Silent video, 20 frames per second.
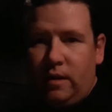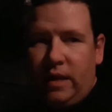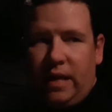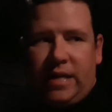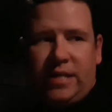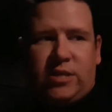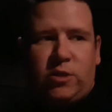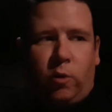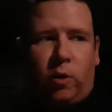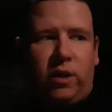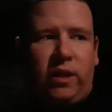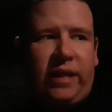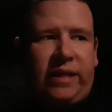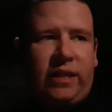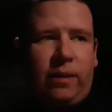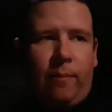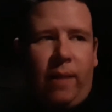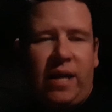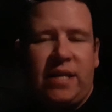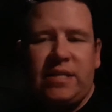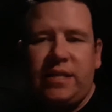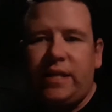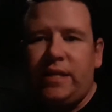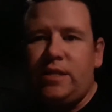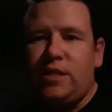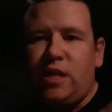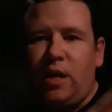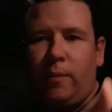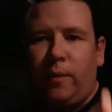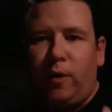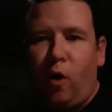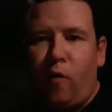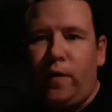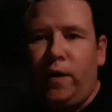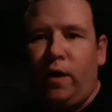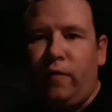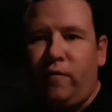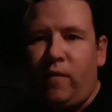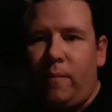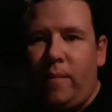It's sort of like the Mexicans coming over
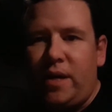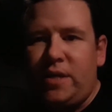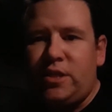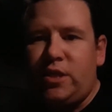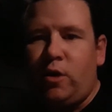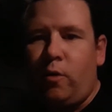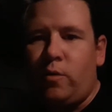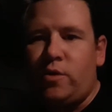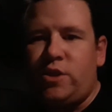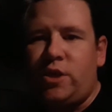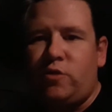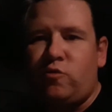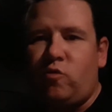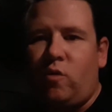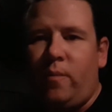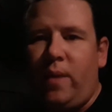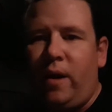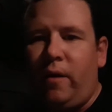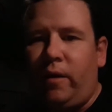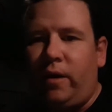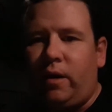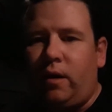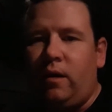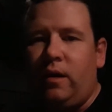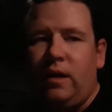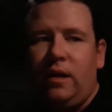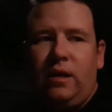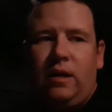here from Mexico and Central America.